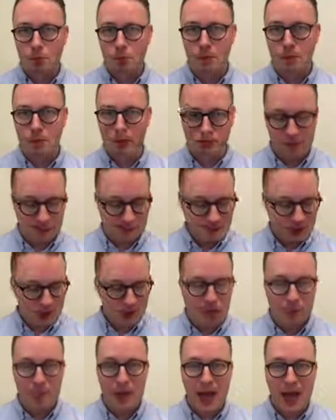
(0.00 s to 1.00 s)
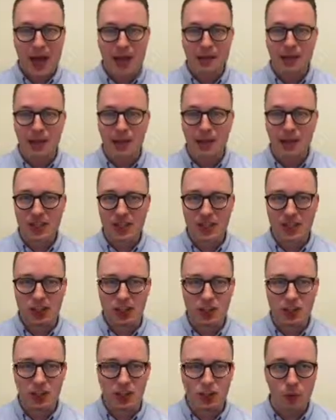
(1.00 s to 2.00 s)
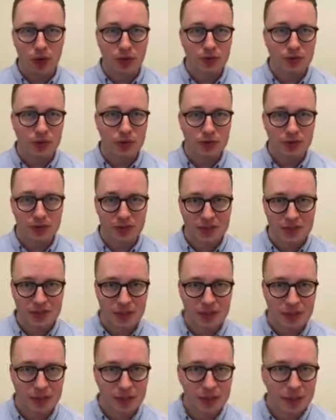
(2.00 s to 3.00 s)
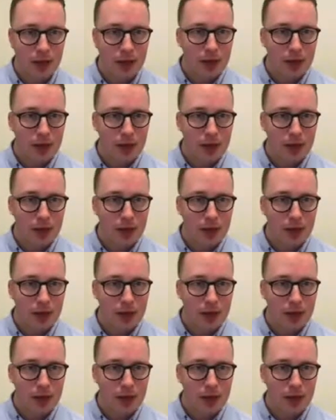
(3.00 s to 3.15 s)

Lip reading: from Givelify in the past, and let me just show you what one of those looks like.